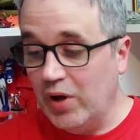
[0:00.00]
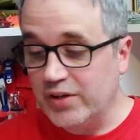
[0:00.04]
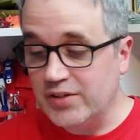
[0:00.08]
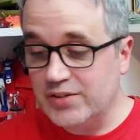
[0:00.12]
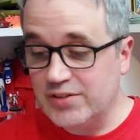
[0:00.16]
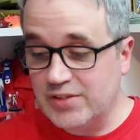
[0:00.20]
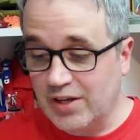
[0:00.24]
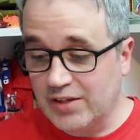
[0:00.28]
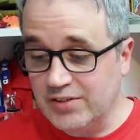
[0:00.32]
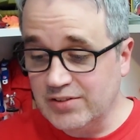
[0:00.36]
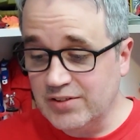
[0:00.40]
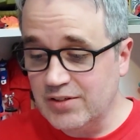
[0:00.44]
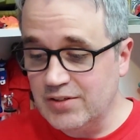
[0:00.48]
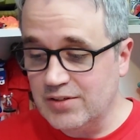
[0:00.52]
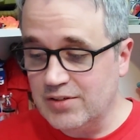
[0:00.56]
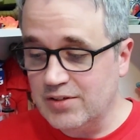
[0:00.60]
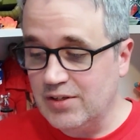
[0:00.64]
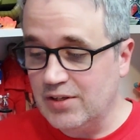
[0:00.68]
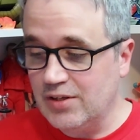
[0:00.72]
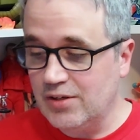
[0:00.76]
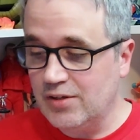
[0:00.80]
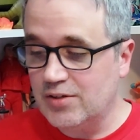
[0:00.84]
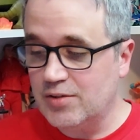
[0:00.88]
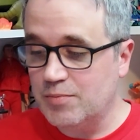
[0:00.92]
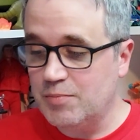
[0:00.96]
doesn't
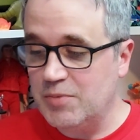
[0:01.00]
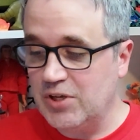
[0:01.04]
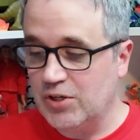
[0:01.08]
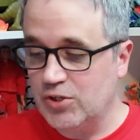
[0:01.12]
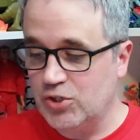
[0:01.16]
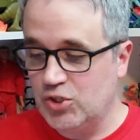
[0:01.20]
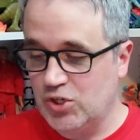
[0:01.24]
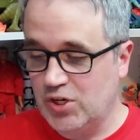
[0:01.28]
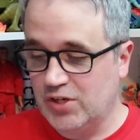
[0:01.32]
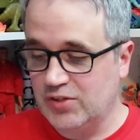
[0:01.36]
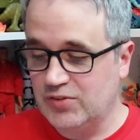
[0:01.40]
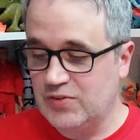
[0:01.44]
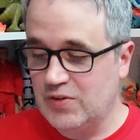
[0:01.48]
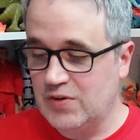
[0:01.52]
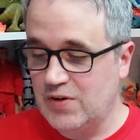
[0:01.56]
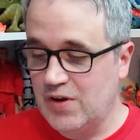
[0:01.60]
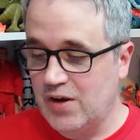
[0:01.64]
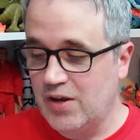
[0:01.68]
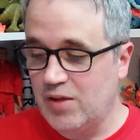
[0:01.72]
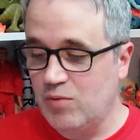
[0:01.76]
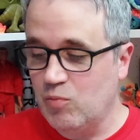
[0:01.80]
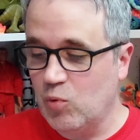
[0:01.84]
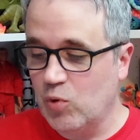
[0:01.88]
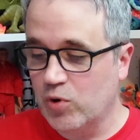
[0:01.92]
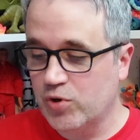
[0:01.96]
need to be adjusted
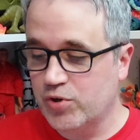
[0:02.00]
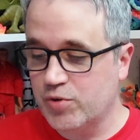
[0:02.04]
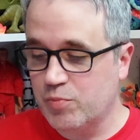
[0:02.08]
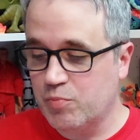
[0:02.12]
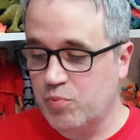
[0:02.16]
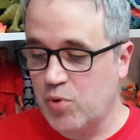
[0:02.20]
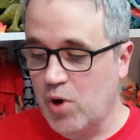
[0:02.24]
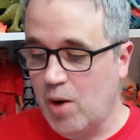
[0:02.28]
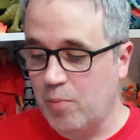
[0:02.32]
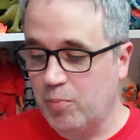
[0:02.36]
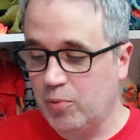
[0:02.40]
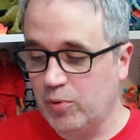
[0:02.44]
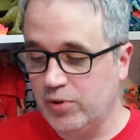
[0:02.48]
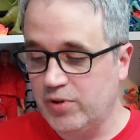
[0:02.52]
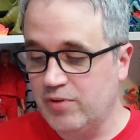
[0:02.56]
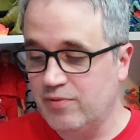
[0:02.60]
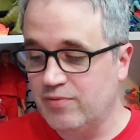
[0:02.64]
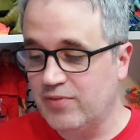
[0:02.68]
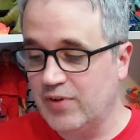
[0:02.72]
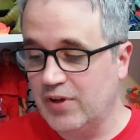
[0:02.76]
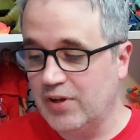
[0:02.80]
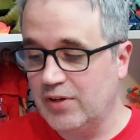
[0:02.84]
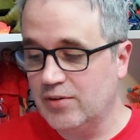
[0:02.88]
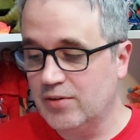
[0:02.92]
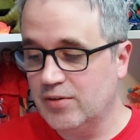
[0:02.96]
anymore to properly
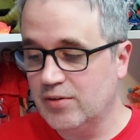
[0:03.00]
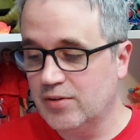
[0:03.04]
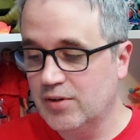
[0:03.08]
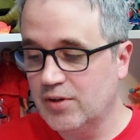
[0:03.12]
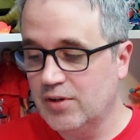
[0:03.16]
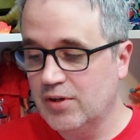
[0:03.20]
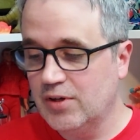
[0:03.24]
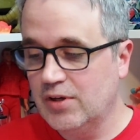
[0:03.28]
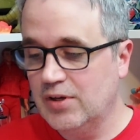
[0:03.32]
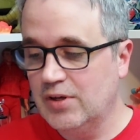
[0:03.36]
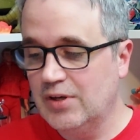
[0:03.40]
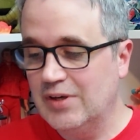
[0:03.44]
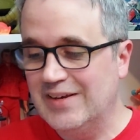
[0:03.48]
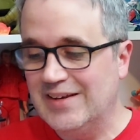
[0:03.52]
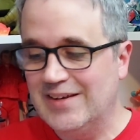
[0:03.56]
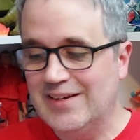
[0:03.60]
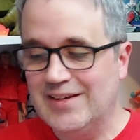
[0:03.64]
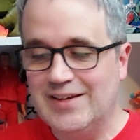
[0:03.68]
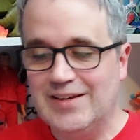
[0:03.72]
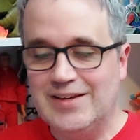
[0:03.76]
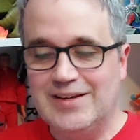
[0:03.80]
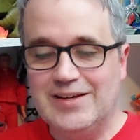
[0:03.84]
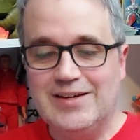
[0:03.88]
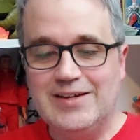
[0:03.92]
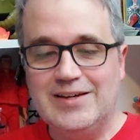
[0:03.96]
fit
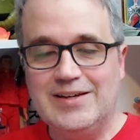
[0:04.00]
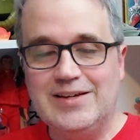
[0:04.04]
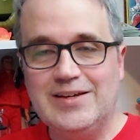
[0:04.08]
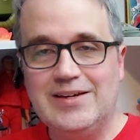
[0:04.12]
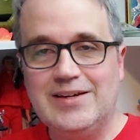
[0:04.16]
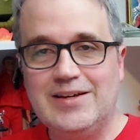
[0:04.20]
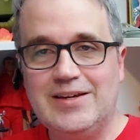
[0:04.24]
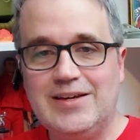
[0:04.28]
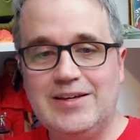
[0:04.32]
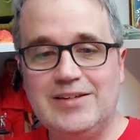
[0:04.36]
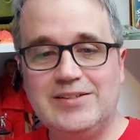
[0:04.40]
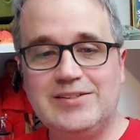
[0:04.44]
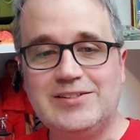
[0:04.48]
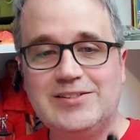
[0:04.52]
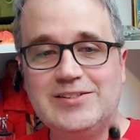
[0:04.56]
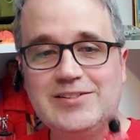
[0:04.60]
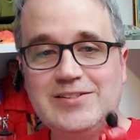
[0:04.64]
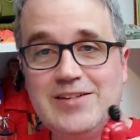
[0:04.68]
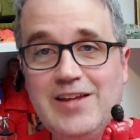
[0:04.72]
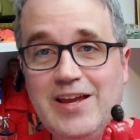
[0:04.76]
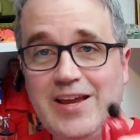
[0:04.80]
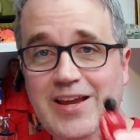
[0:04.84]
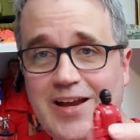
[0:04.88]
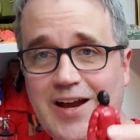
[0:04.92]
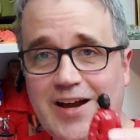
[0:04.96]
is
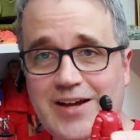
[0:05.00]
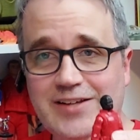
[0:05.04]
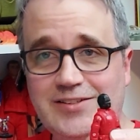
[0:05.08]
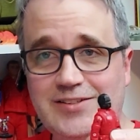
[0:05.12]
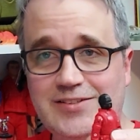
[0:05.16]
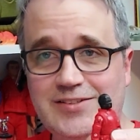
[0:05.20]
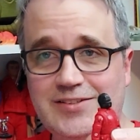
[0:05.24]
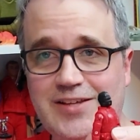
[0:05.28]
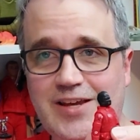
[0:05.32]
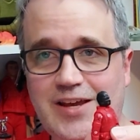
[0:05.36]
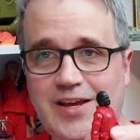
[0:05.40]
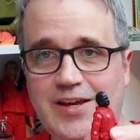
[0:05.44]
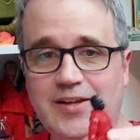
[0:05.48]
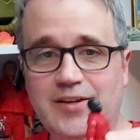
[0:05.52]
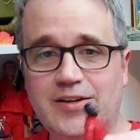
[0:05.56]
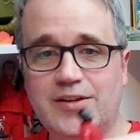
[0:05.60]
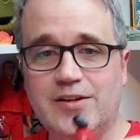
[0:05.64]
Snake Eyes' head.